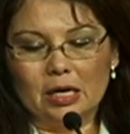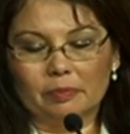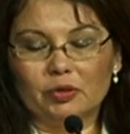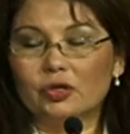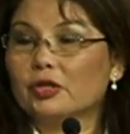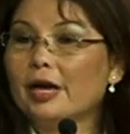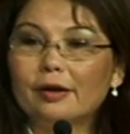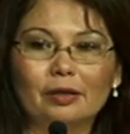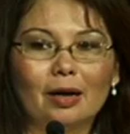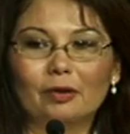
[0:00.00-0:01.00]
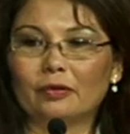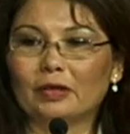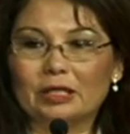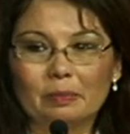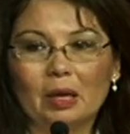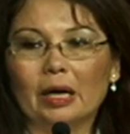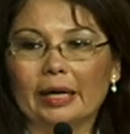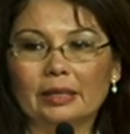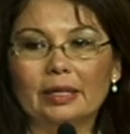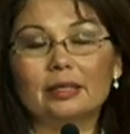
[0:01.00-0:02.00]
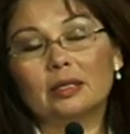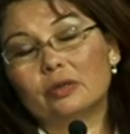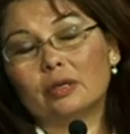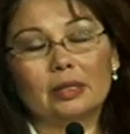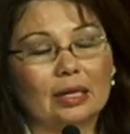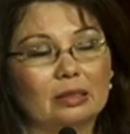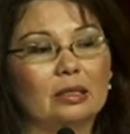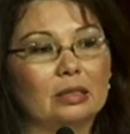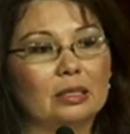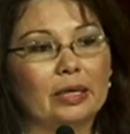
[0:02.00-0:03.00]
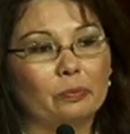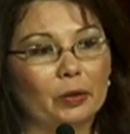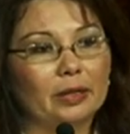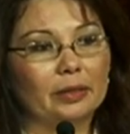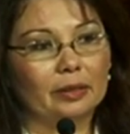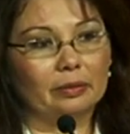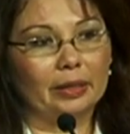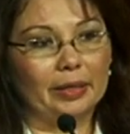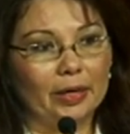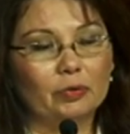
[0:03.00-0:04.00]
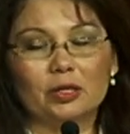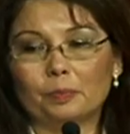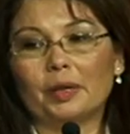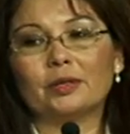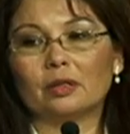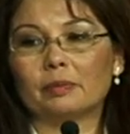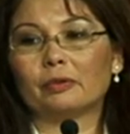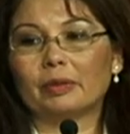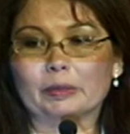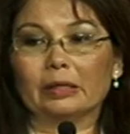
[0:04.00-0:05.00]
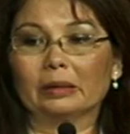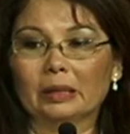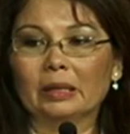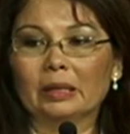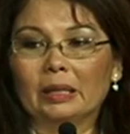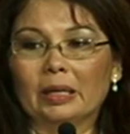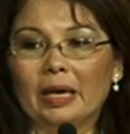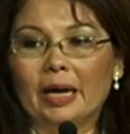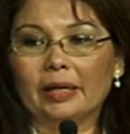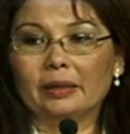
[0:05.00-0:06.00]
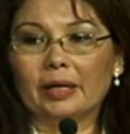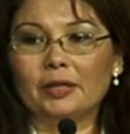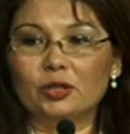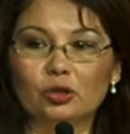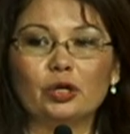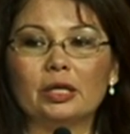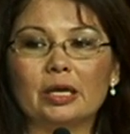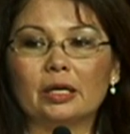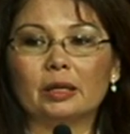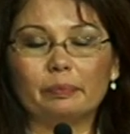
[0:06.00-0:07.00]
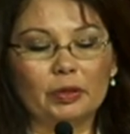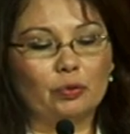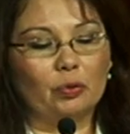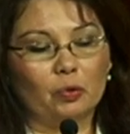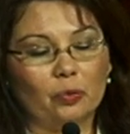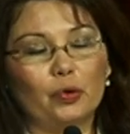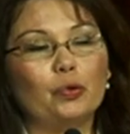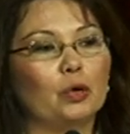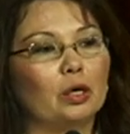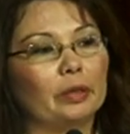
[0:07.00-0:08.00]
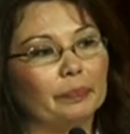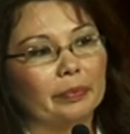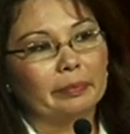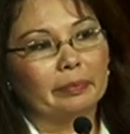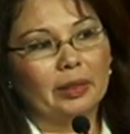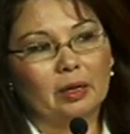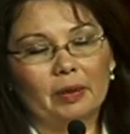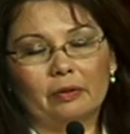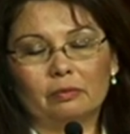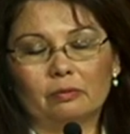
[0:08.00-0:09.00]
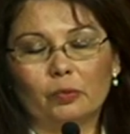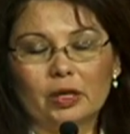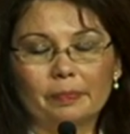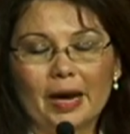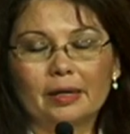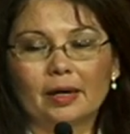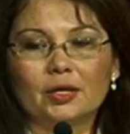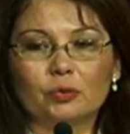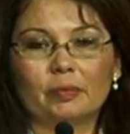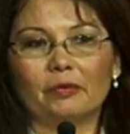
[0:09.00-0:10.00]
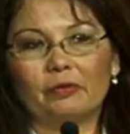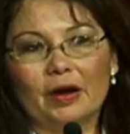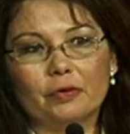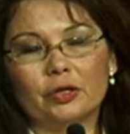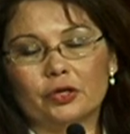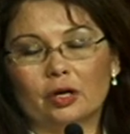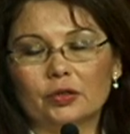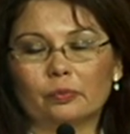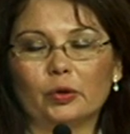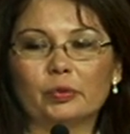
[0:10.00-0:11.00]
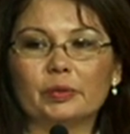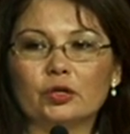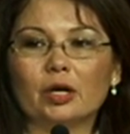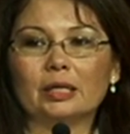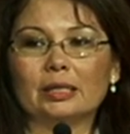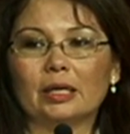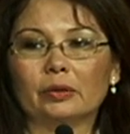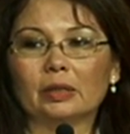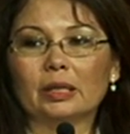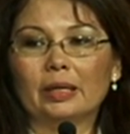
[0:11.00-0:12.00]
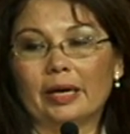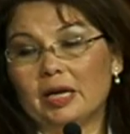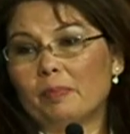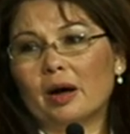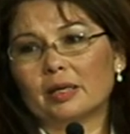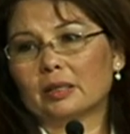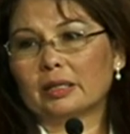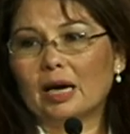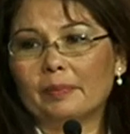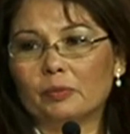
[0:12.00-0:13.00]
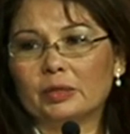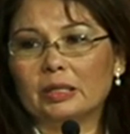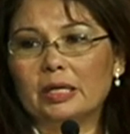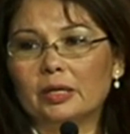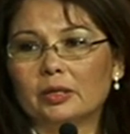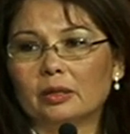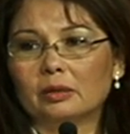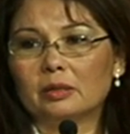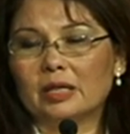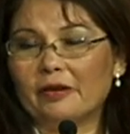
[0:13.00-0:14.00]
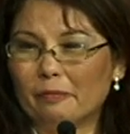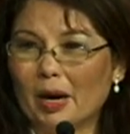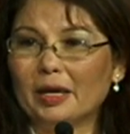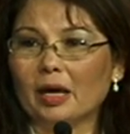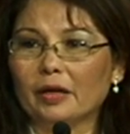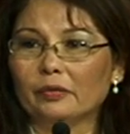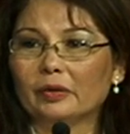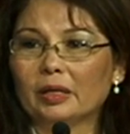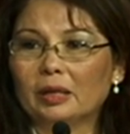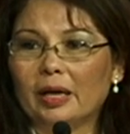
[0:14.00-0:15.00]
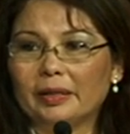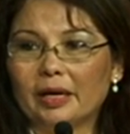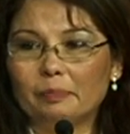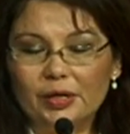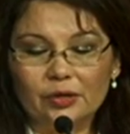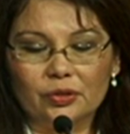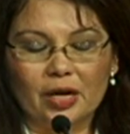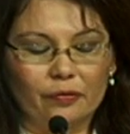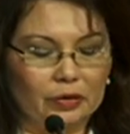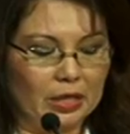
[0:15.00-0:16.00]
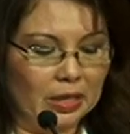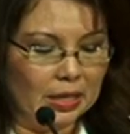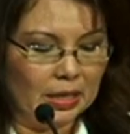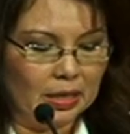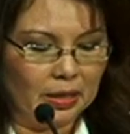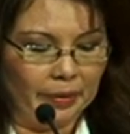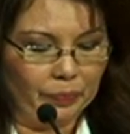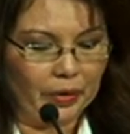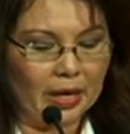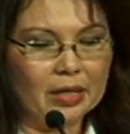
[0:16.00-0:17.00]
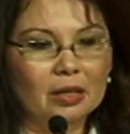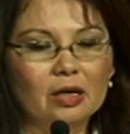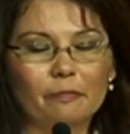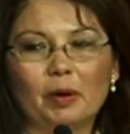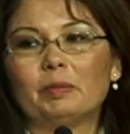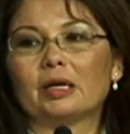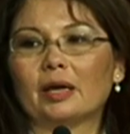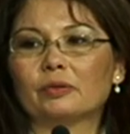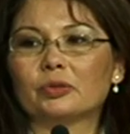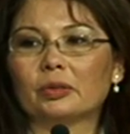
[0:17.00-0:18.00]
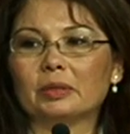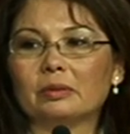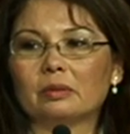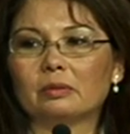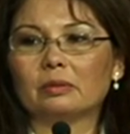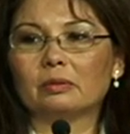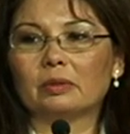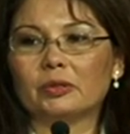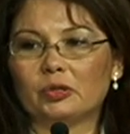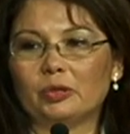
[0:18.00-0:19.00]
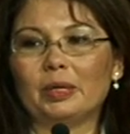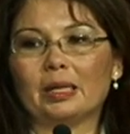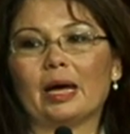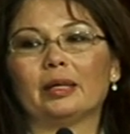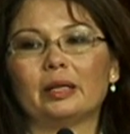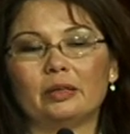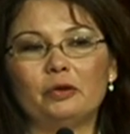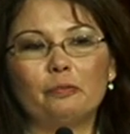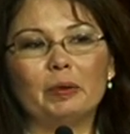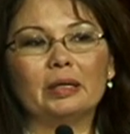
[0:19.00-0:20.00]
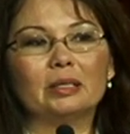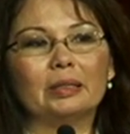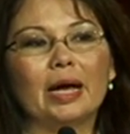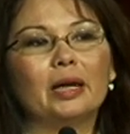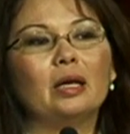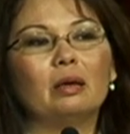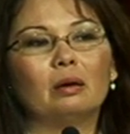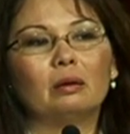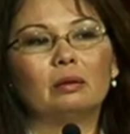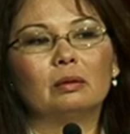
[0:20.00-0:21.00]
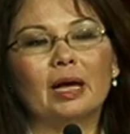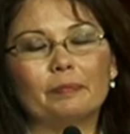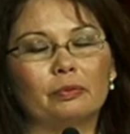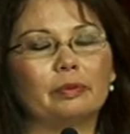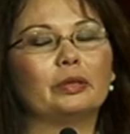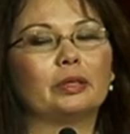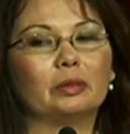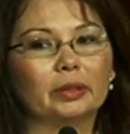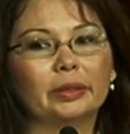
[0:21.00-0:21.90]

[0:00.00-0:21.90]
scared out of his mind, he still took that 60 and went and held his place on the perimeter. And he stood there between where we were and about where the bad guys were, about 500 yards from where we were shot down, and he bought us the time that was needed to save my life and get me to safety. And I think of public counsel as doing that you've been standing that perimeter